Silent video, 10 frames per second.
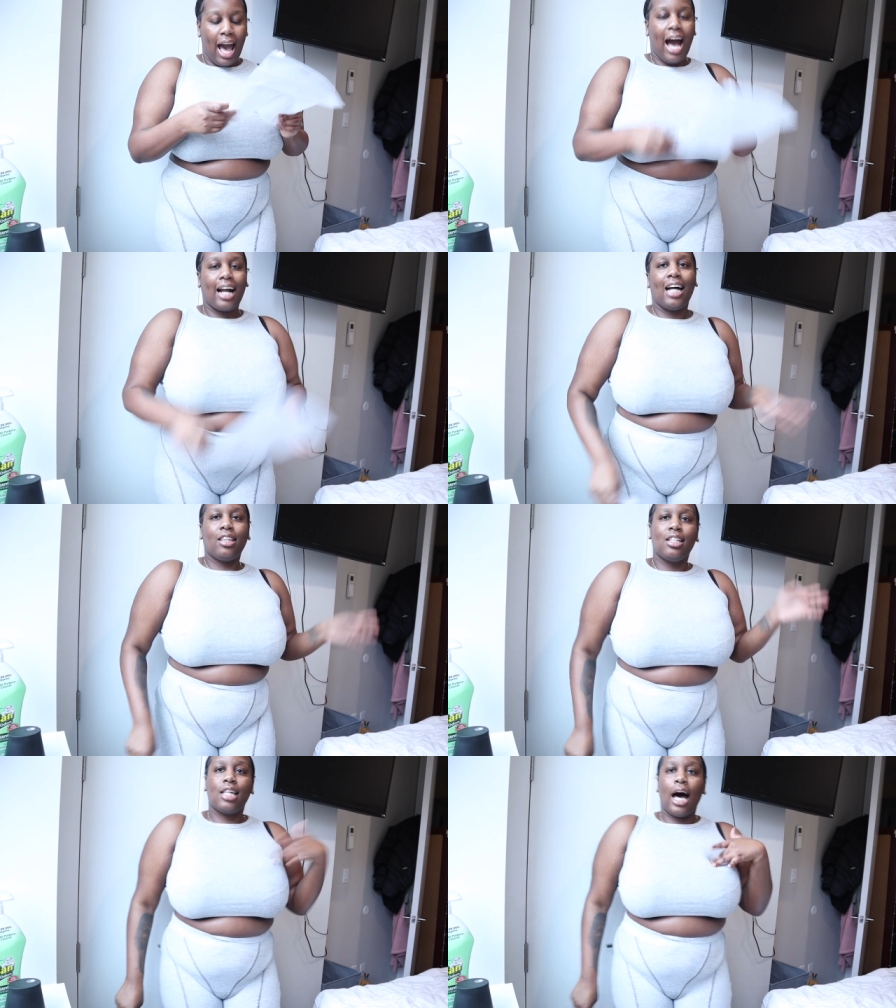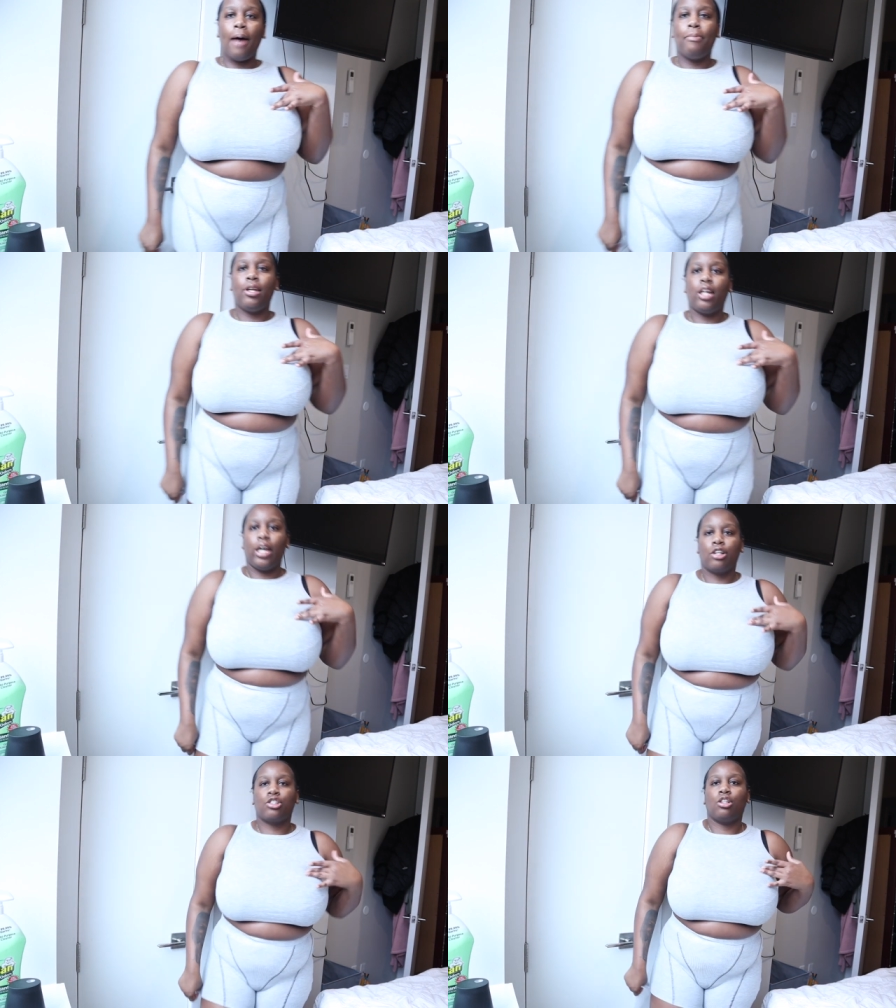I got the top in the
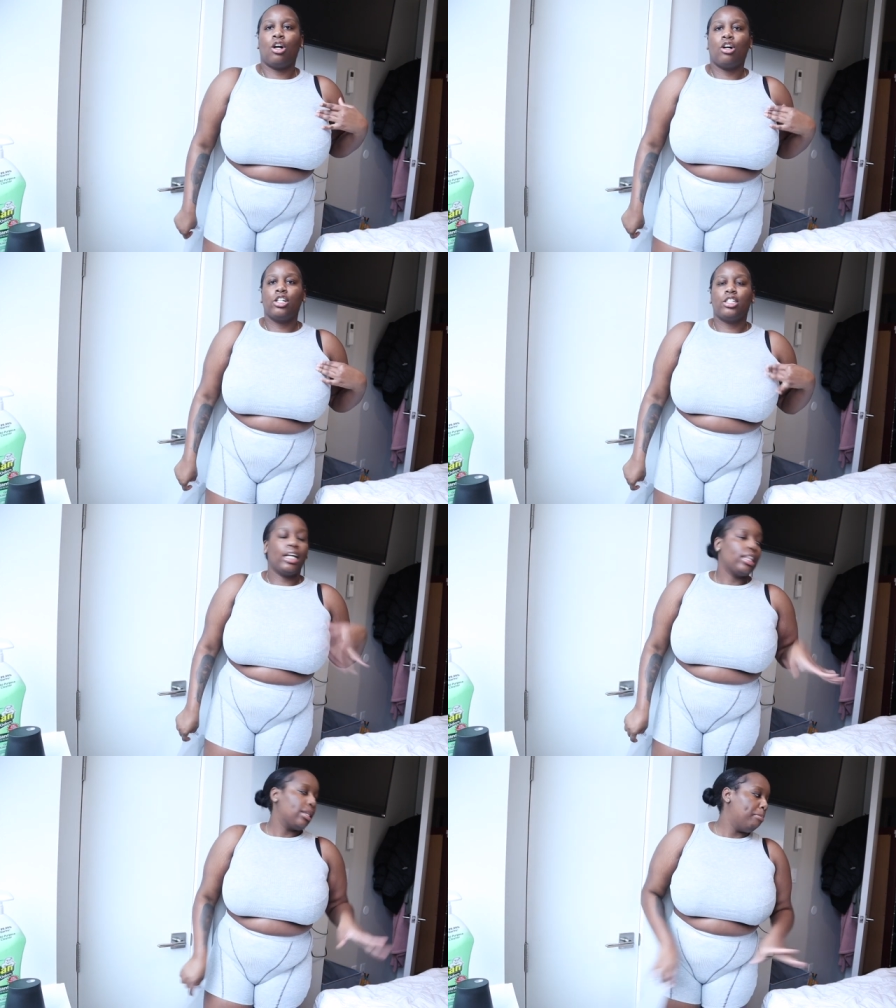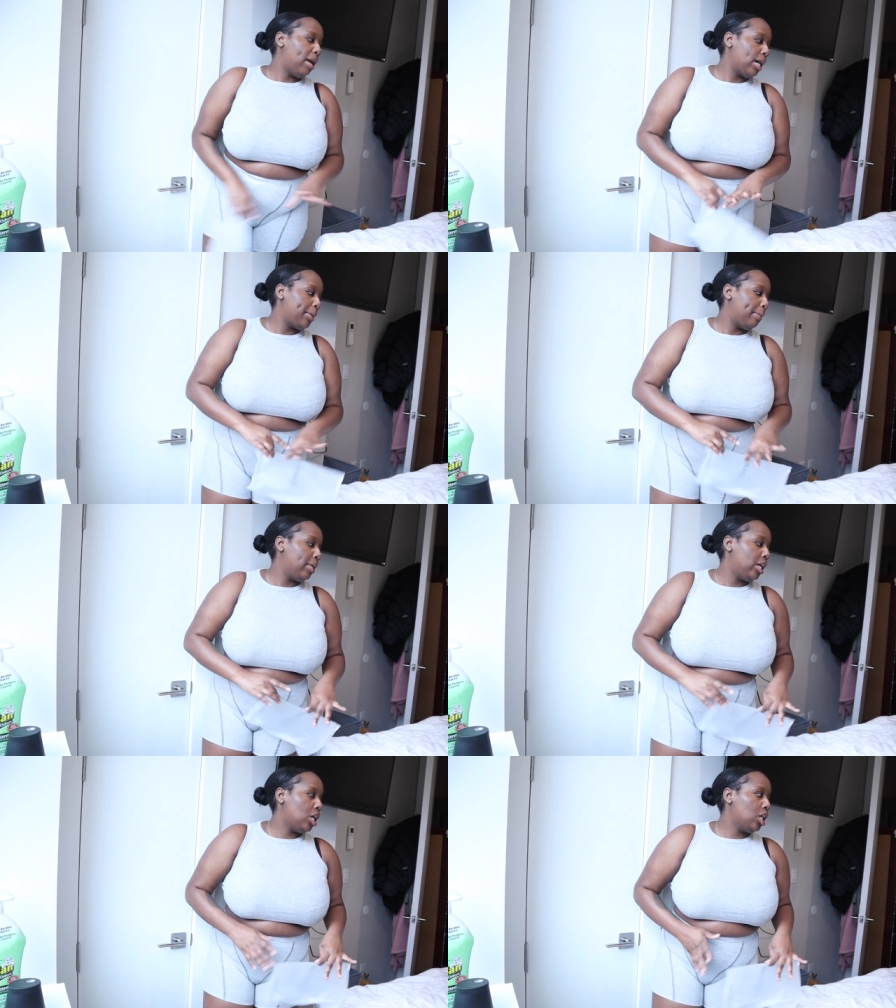extra large and the bottom
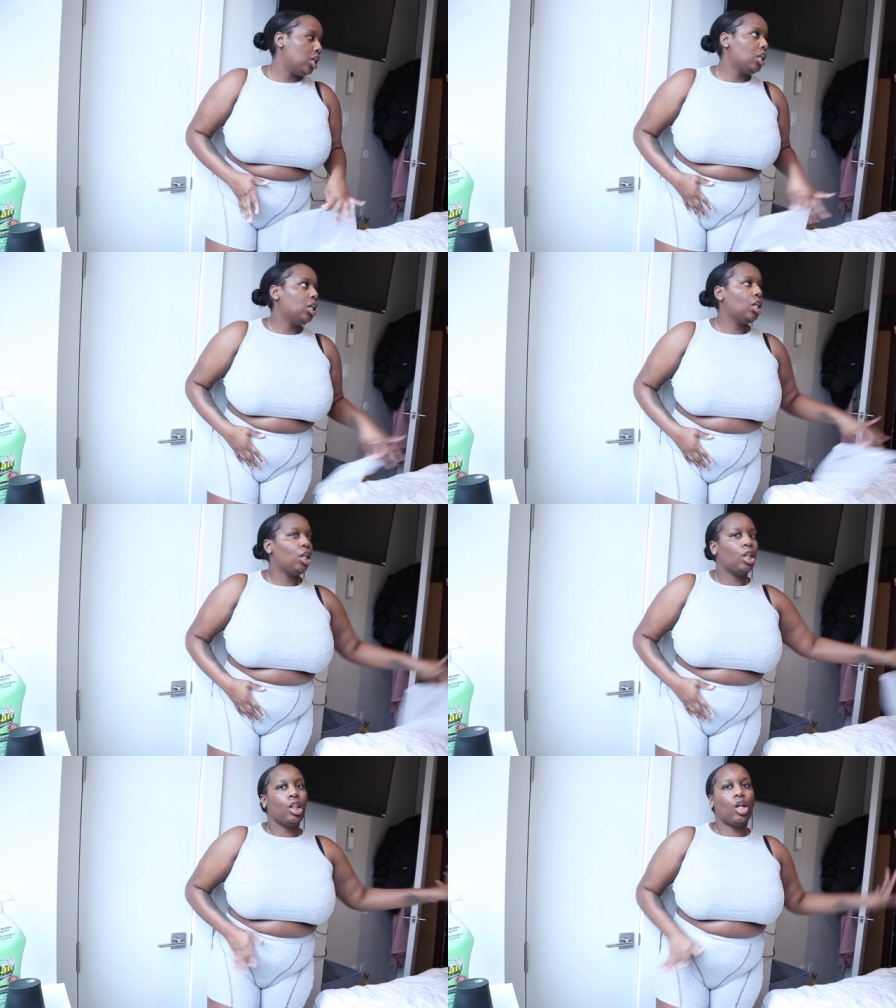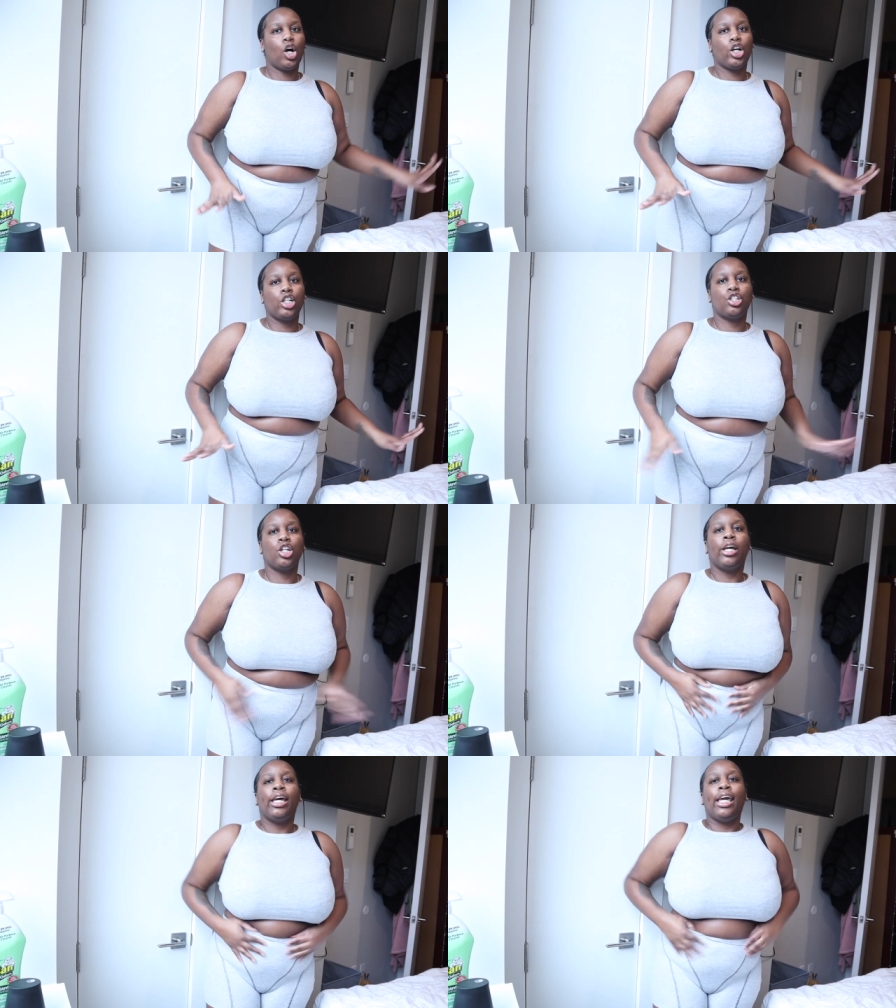in a large
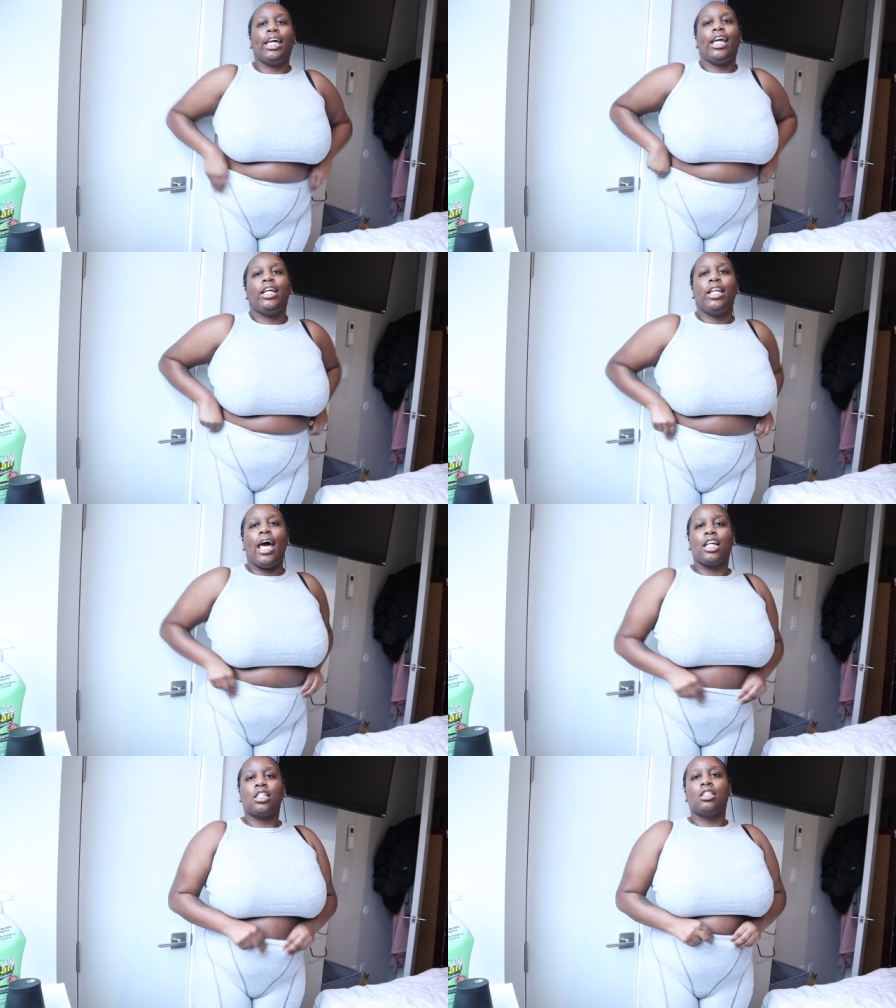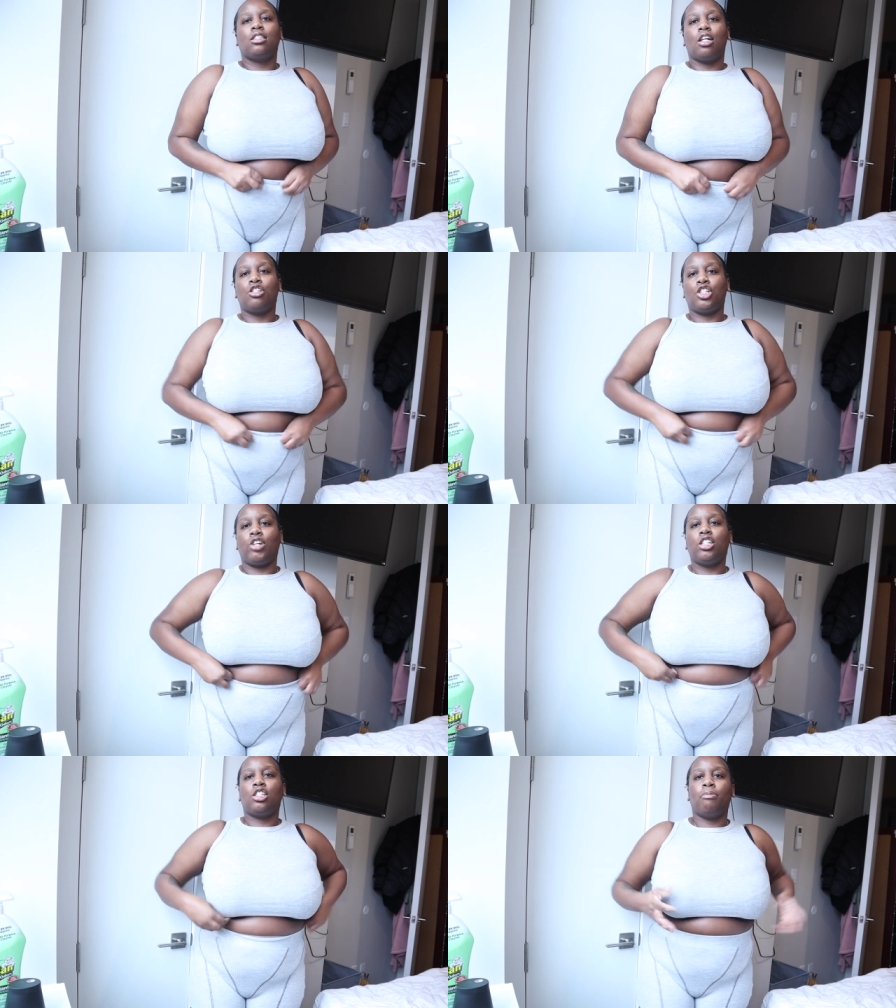and it actually does
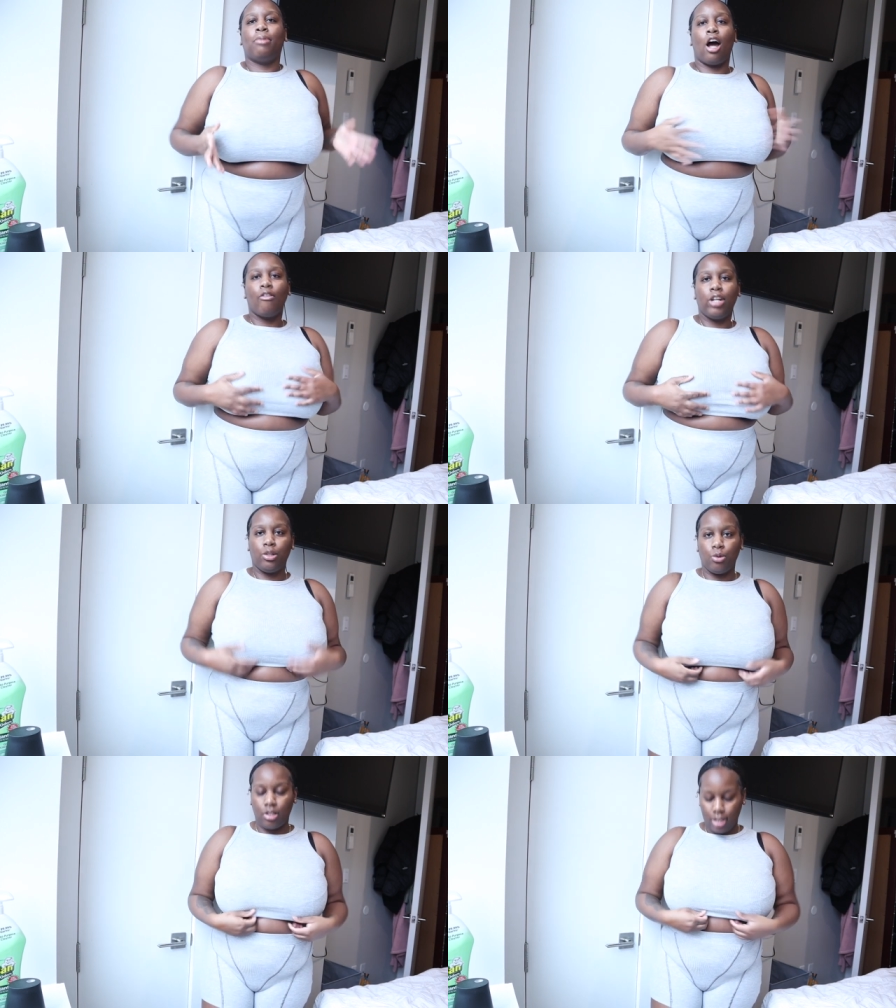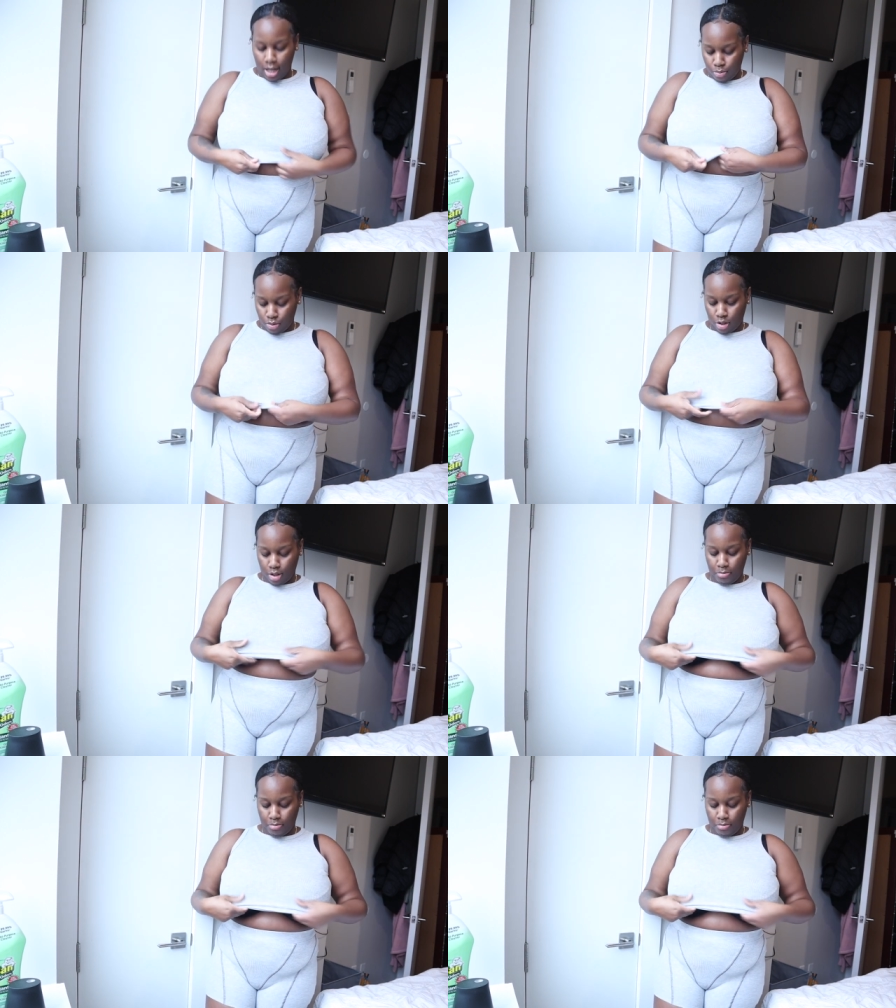stretch but i already knew the top was gonna